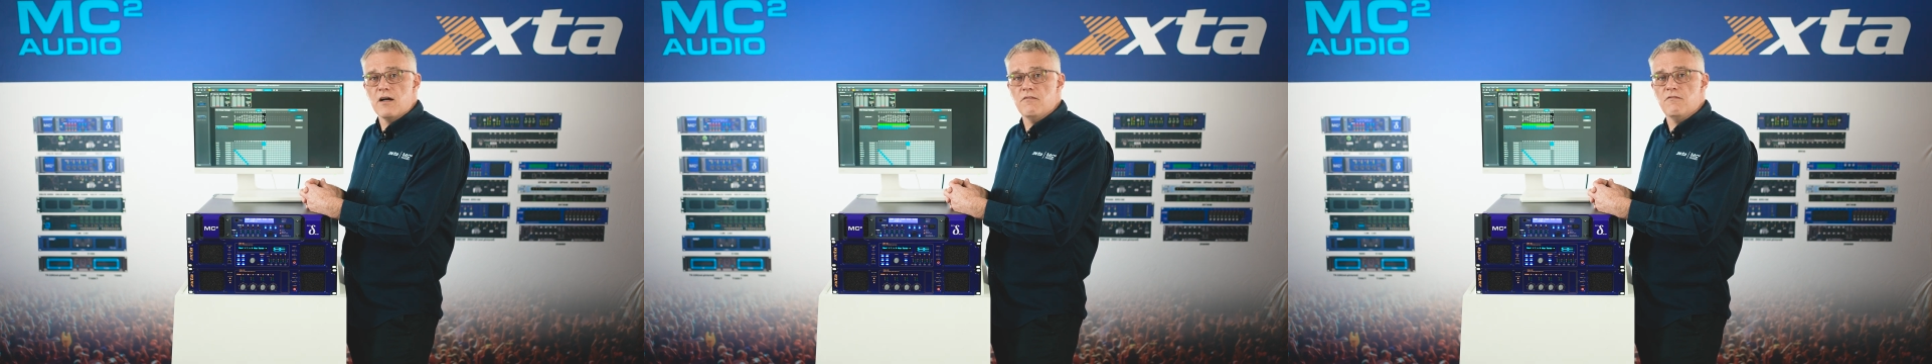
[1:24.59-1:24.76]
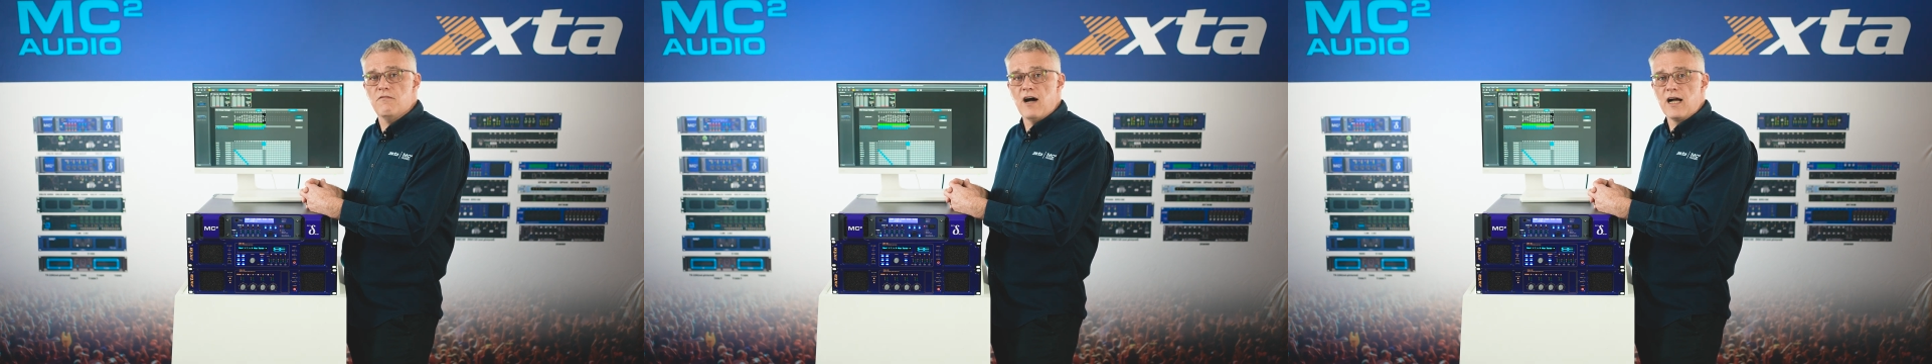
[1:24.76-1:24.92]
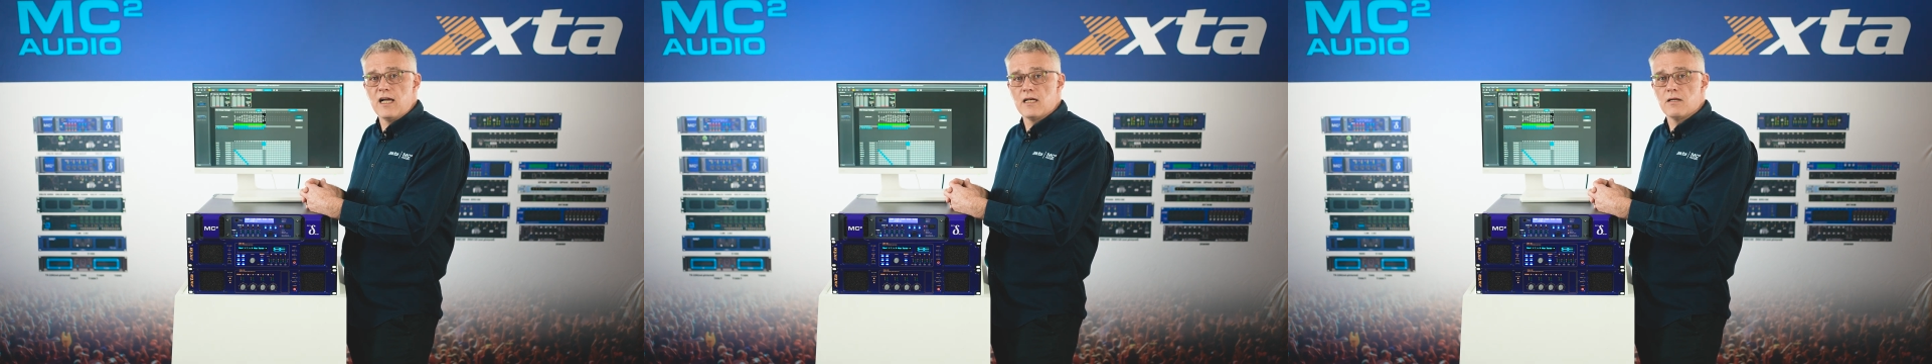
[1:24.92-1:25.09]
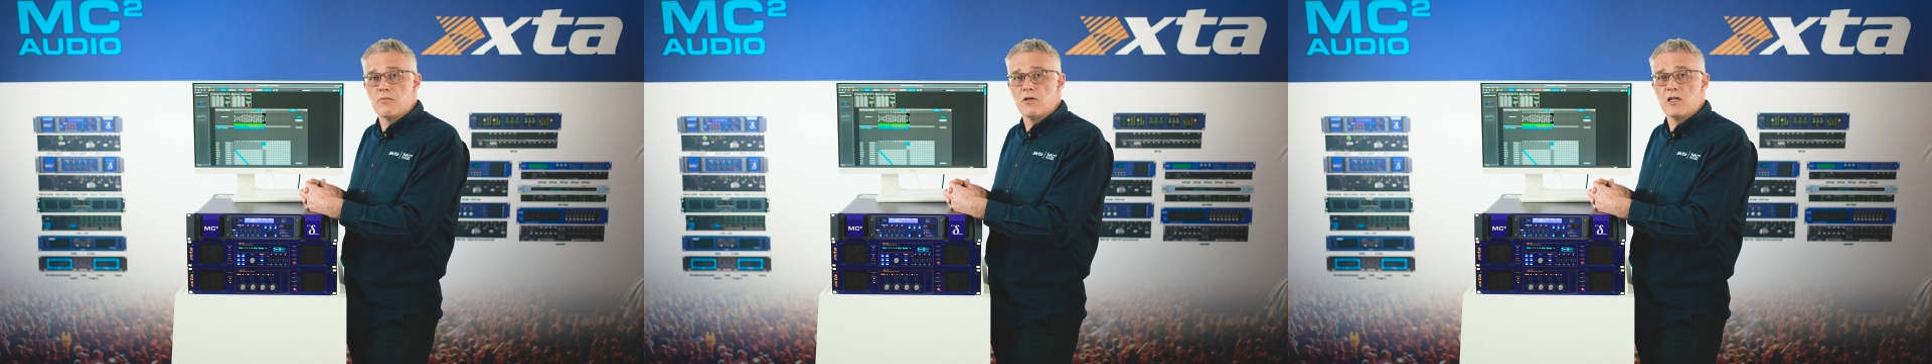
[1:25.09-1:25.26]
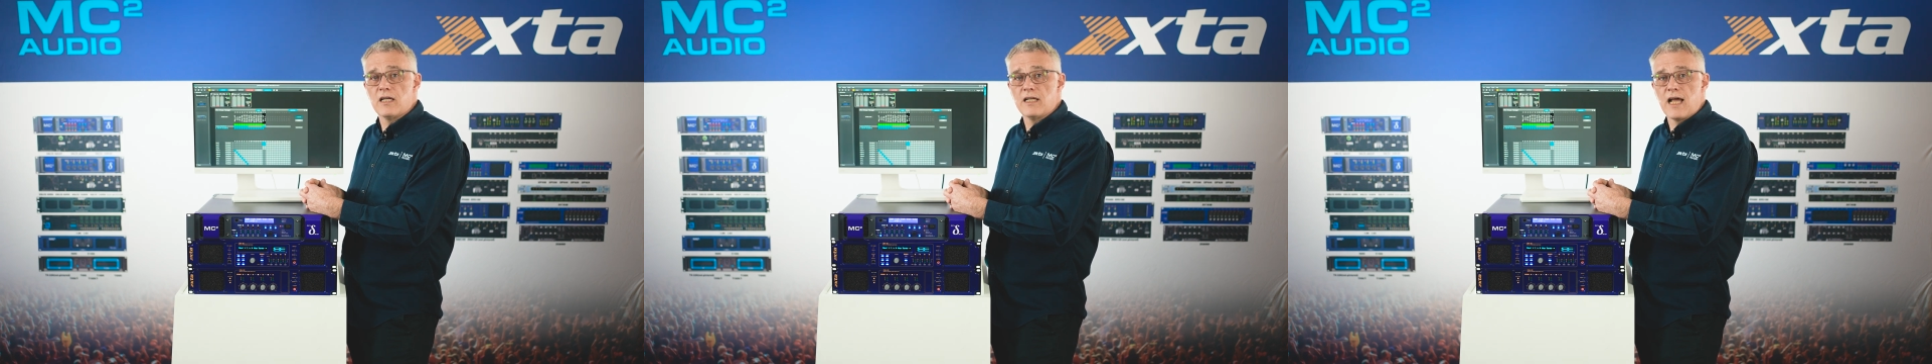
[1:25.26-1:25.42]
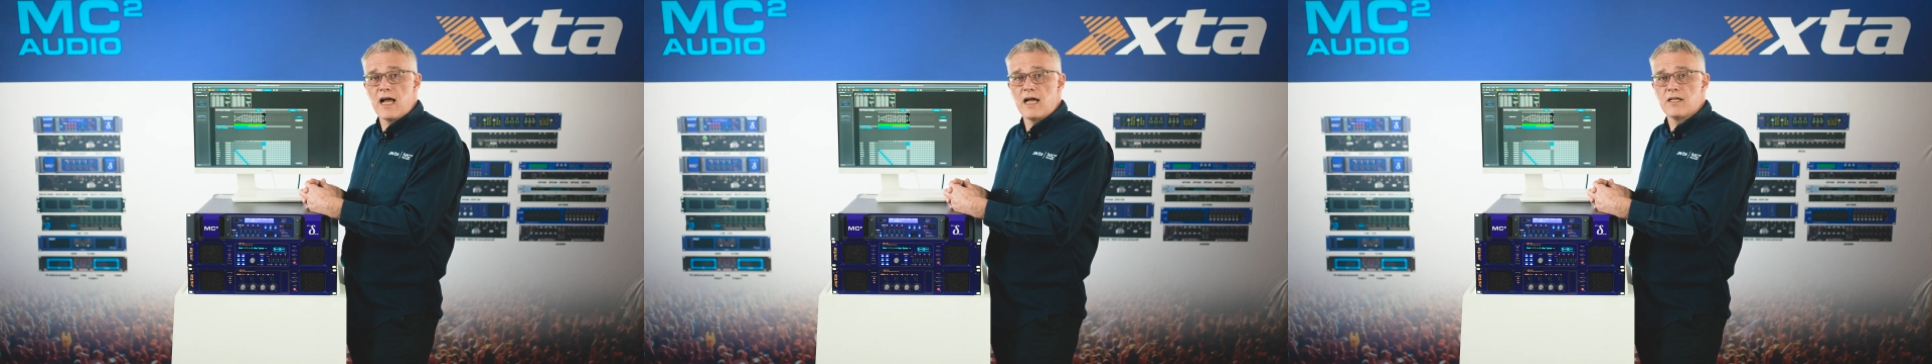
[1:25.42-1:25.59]
available
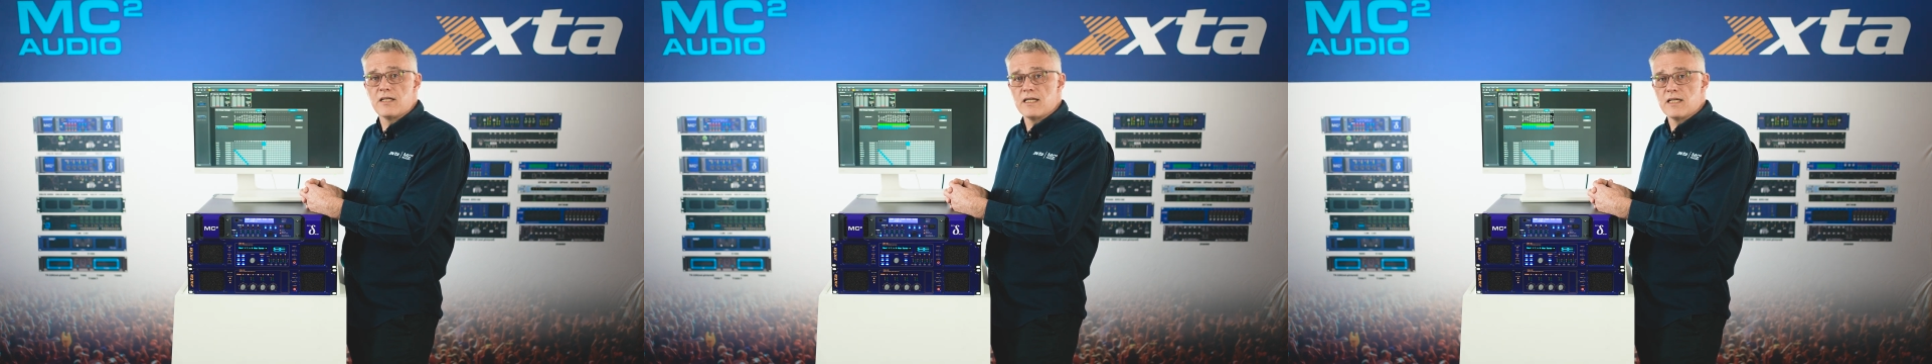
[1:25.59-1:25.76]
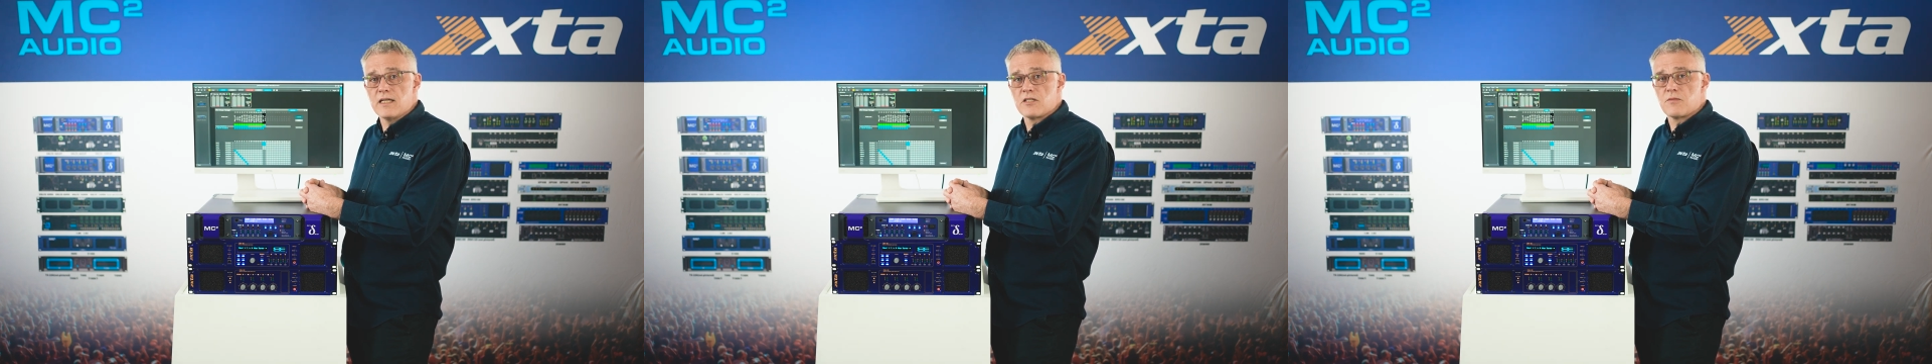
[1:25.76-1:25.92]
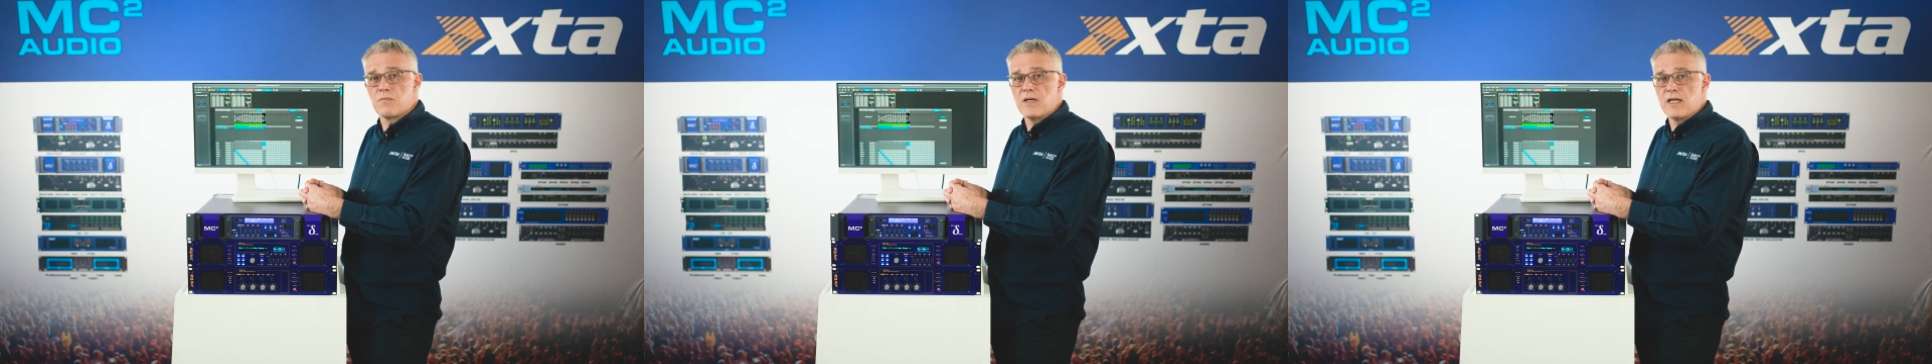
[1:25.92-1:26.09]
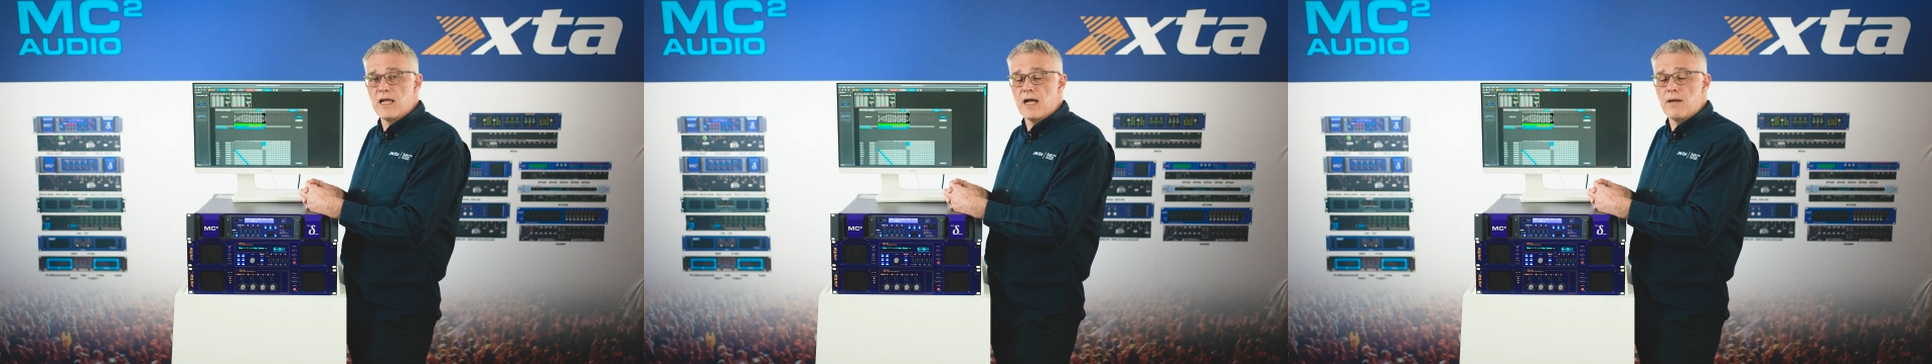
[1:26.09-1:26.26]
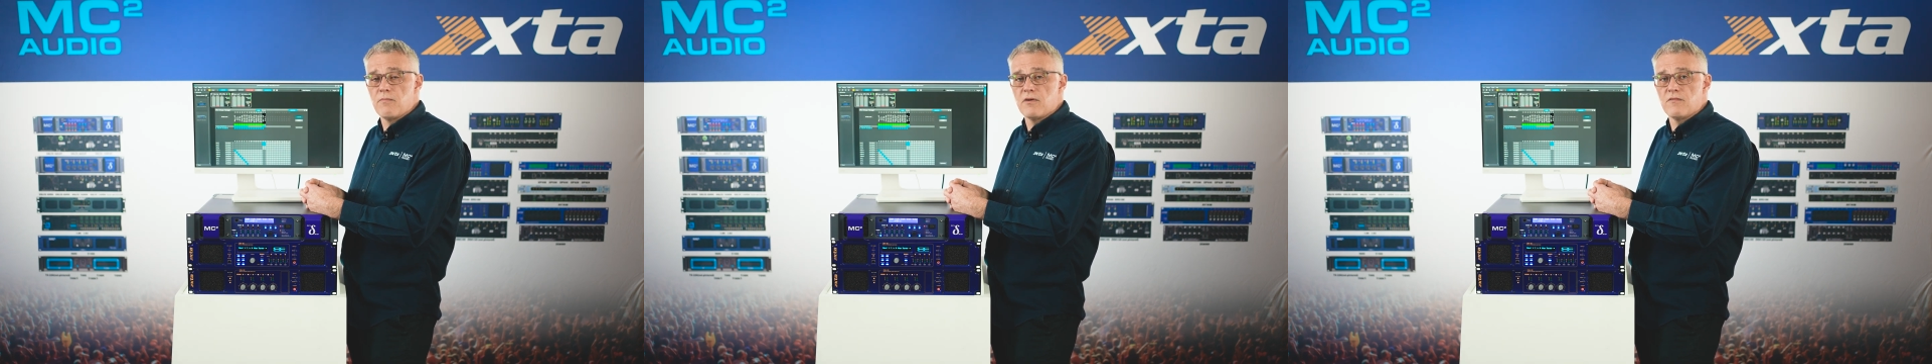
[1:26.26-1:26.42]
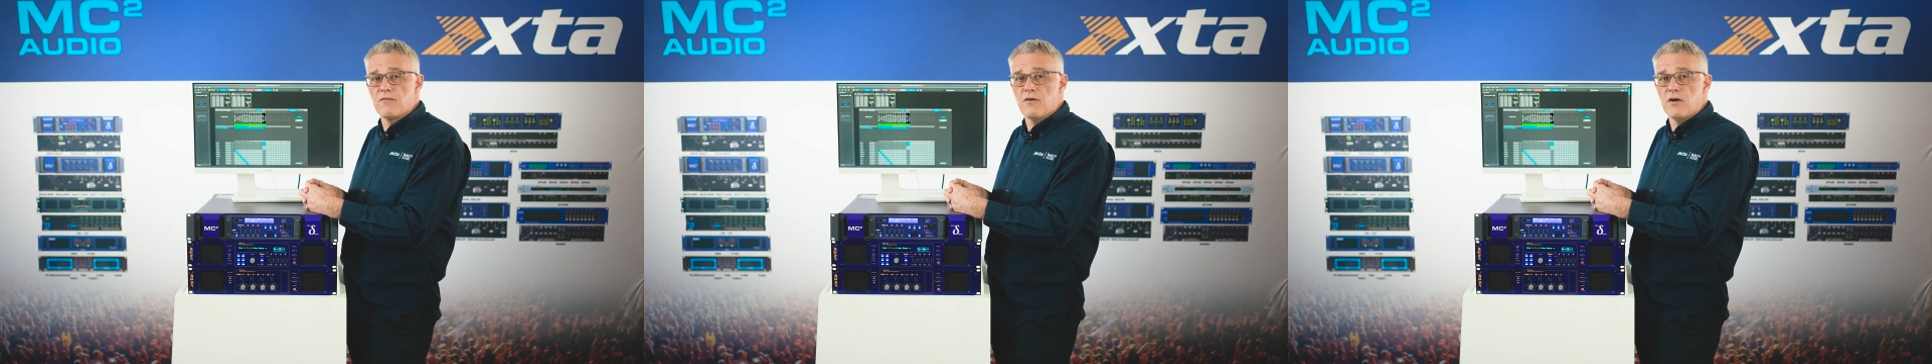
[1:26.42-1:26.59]
in our DSP
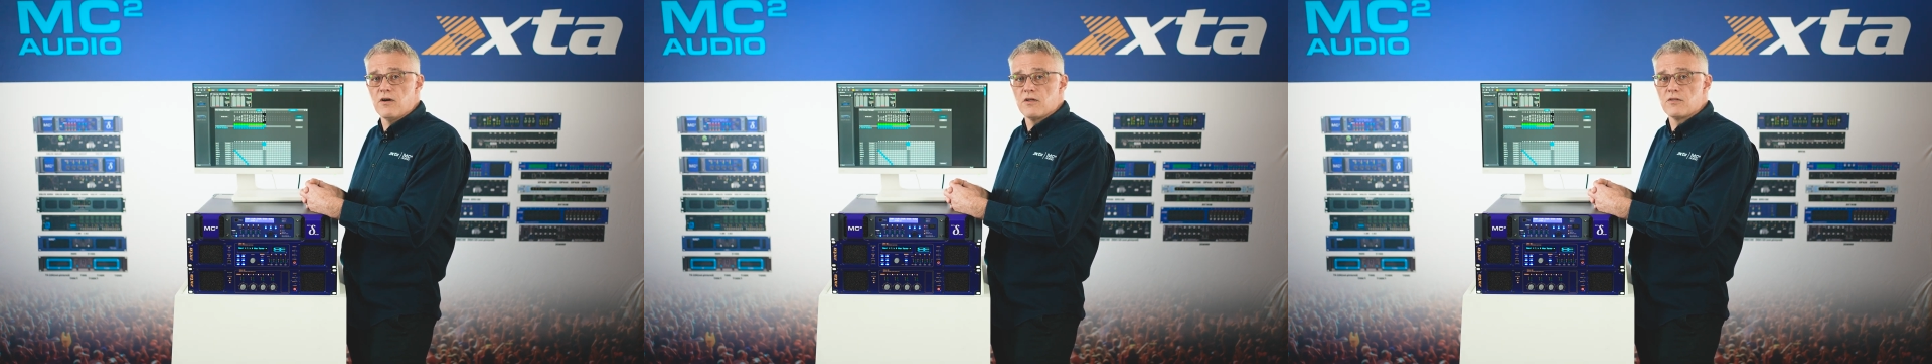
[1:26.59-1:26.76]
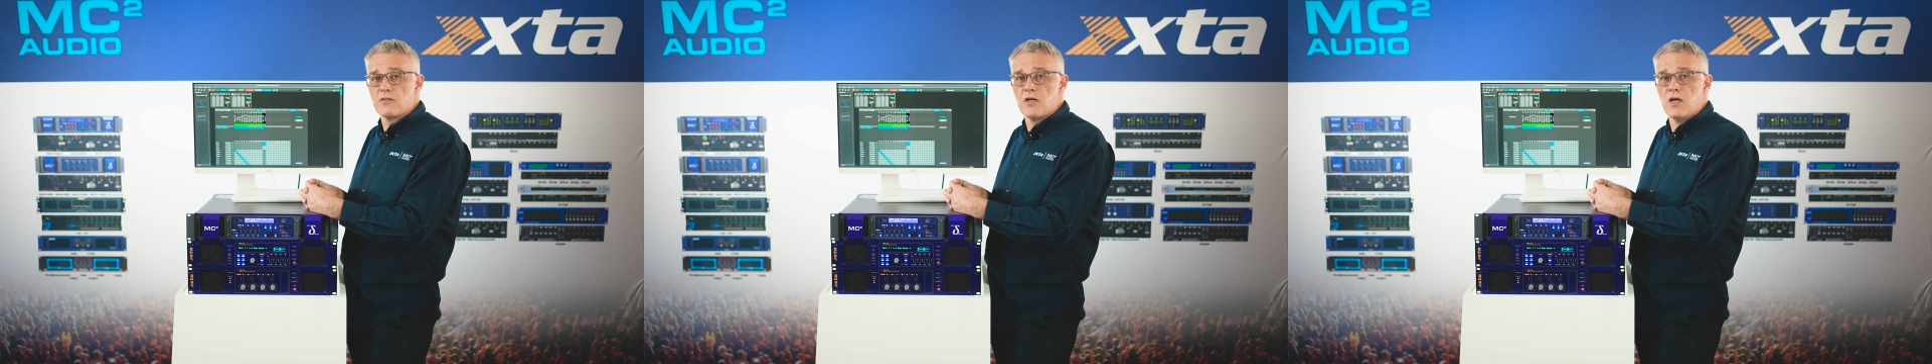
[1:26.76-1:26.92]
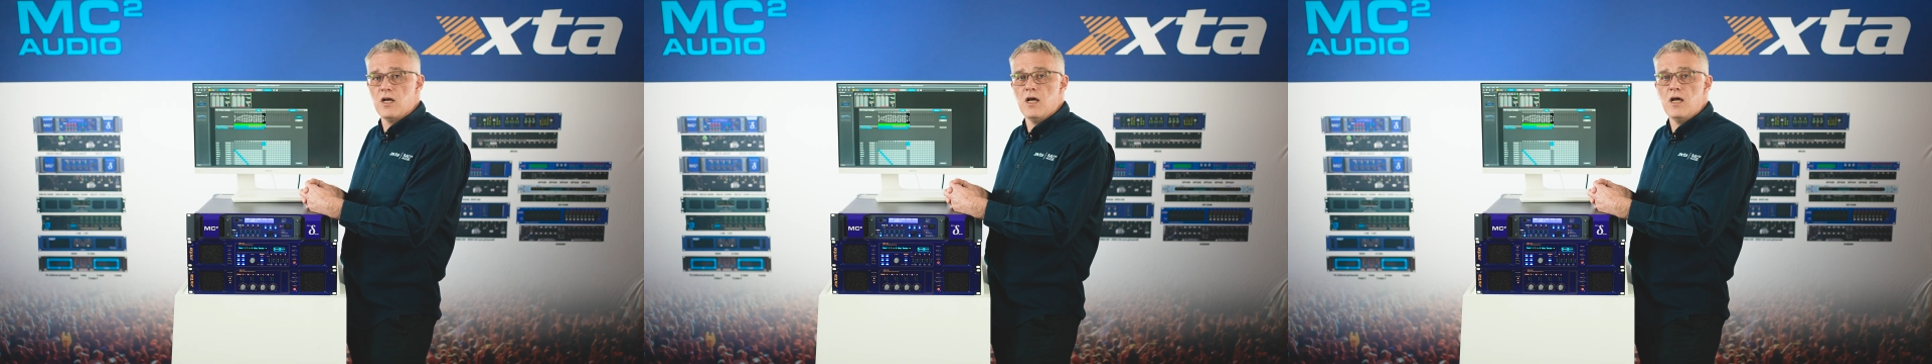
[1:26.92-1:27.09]
amplifiers.